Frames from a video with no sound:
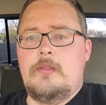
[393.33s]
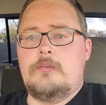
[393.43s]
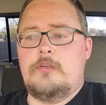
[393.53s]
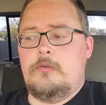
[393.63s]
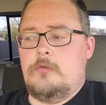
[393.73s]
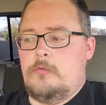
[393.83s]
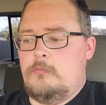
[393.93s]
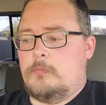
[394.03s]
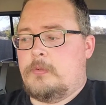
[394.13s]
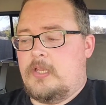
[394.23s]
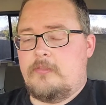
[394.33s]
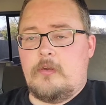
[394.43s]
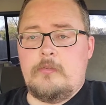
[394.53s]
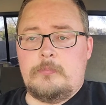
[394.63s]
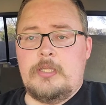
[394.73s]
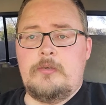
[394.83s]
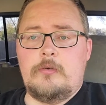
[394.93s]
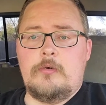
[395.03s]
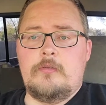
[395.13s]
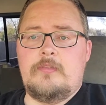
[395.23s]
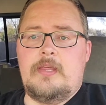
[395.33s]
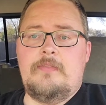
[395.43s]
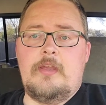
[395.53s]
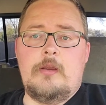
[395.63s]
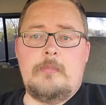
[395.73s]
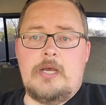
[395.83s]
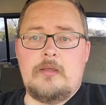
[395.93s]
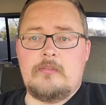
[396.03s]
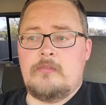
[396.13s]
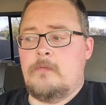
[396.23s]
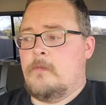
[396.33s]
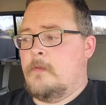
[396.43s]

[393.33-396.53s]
to replace all the blend doors in the airbox.